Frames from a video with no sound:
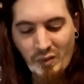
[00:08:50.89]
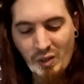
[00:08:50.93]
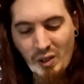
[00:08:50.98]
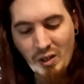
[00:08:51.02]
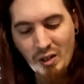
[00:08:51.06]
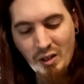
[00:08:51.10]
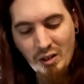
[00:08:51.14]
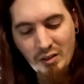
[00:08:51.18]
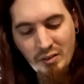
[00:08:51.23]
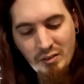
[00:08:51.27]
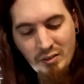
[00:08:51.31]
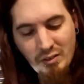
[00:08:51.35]

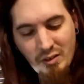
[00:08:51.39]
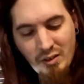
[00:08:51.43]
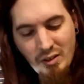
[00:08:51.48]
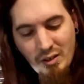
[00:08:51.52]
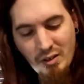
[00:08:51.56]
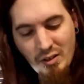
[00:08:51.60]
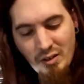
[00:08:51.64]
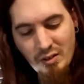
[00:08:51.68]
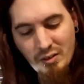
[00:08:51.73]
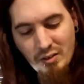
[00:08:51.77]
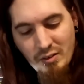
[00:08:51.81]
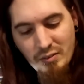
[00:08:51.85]
yeah, I
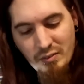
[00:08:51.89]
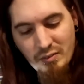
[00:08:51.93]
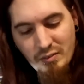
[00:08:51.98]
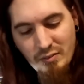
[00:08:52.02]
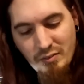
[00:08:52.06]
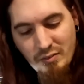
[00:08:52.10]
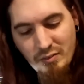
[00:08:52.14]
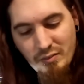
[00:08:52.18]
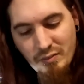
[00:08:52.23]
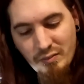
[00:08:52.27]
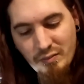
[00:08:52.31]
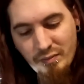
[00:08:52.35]
don't know.
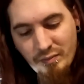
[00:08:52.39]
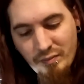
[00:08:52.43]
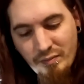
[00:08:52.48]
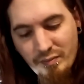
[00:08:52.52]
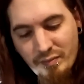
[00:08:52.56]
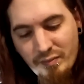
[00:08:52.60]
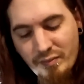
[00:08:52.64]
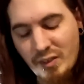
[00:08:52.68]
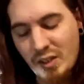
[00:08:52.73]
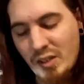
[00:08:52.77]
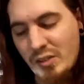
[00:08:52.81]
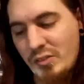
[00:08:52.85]

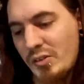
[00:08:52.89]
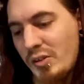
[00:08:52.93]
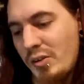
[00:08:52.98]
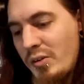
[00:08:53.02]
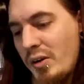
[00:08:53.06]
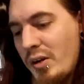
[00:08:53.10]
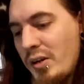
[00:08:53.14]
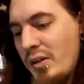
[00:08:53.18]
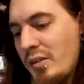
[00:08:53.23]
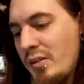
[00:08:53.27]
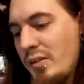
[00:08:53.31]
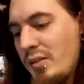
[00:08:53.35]
It's
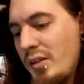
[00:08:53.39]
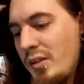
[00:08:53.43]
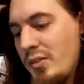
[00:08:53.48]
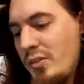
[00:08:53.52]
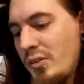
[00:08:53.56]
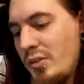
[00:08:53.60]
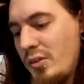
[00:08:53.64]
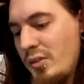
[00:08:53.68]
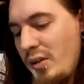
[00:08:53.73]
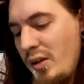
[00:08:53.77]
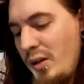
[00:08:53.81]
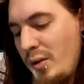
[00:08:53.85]
all right.
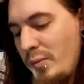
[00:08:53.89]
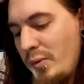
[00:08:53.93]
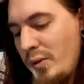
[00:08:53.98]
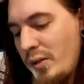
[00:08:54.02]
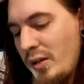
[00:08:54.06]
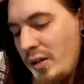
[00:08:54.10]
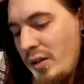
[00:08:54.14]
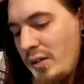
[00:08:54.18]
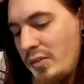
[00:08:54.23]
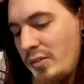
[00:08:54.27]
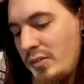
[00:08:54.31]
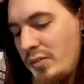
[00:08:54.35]
It's a good album,
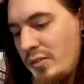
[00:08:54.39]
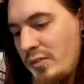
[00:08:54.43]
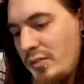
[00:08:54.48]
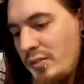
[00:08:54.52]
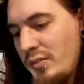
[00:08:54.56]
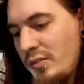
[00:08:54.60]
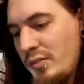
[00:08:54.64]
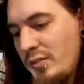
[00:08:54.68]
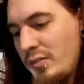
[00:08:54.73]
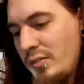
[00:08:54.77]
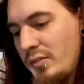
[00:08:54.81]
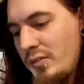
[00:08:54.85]
I guess.
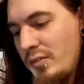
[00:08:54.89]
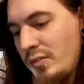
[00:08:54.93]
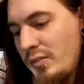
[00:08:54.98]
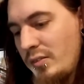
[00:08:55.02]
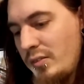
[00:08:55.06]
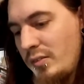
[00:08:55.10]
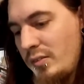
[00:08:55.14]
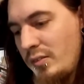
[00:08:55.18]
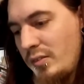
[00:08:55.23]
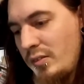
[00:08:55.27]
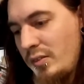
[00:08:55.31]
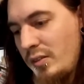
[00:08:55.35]

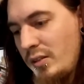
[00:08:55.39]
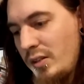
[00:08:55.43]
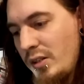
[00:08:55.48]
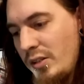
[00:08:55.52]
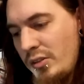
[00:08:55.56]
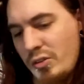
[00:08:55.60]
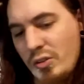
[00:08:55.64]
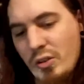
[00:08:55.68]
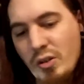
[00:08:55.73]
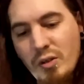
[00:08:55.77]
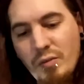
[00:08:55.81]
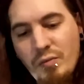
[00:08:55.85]

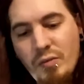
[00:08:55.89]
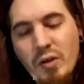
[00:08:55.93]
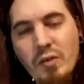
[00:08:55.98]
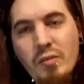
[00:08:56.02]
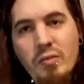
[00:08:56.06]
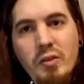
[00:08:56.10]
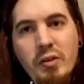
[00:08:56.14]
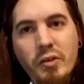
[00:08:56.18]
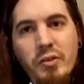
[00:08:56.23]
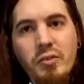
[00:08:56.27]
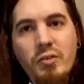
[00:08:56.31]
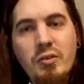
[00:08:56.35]
It's good if you
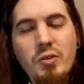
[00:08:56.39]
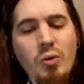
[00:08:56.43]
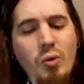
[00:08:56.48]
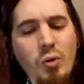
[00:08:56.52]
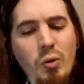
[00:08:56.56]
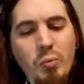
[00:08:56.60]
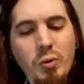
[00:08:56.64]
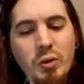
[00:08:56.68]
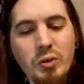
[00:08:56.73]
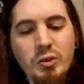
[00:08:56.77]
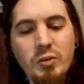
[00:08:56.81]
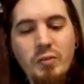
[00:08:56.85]
haven't listened to a
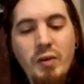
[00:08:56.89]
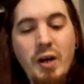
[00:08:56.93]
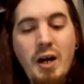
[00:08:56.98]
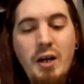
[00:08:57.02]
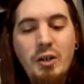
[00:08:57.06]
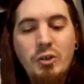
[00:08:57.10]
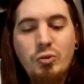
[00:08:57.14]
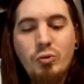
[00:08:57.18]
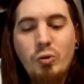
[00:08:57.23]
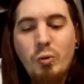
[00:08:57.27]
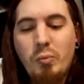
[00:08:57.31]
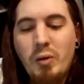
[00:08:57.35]
whole bunch of
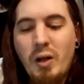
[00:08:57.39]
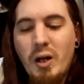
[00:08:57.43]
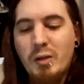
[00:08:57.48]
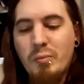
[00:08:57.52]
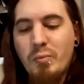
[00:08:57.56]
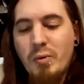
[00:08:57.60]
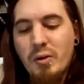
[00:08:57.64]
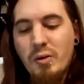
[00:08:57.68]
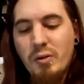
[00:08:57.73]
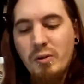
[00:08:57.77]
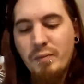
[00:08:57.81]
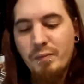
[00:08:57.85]
actual
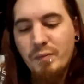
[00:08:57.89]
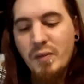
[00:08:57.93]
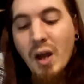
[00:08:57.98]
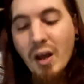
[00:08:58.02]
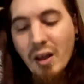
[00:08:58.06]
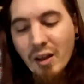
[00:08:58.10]
black metal.